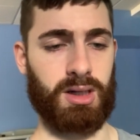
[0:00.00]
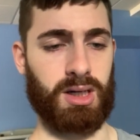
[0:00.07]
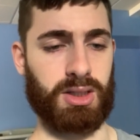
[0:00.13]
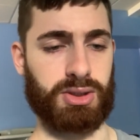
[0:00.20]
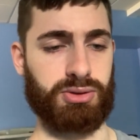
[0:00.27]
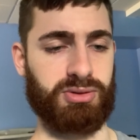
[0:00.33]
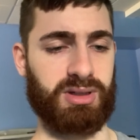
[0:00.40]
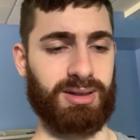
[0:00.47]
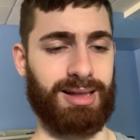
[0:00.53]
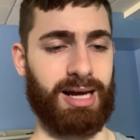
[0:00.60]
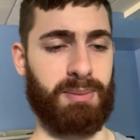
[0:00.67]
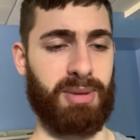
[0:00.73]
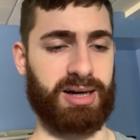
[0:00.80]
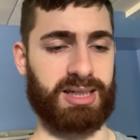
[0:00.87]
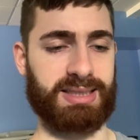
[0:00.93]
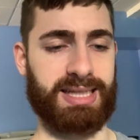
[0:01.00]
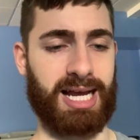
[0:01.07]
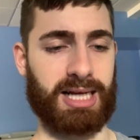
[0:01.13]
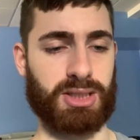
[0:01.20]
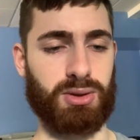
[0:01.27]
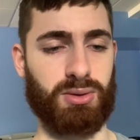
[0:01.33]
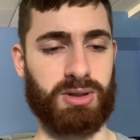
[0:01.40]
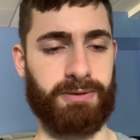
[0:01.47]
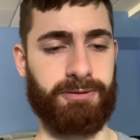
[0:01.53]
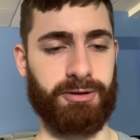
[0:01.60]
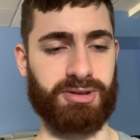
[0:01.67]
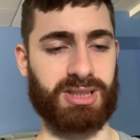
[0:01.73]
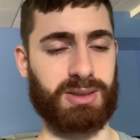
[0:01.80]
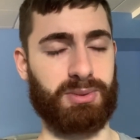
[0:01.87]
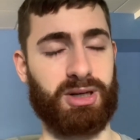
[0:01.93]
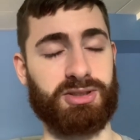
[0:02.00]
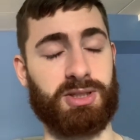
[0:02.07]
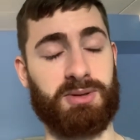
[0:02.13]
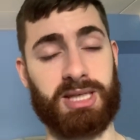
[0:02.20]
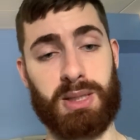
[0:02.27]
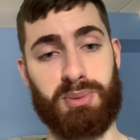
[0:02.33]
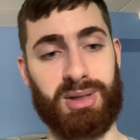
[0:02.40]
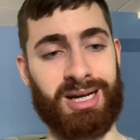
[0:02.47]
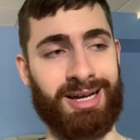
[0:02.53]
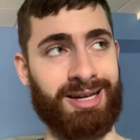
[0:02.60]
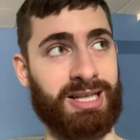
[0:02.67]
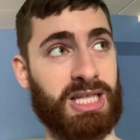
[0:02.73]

Junior linebacker Dax Holyfield is someone else I would keep an eye on.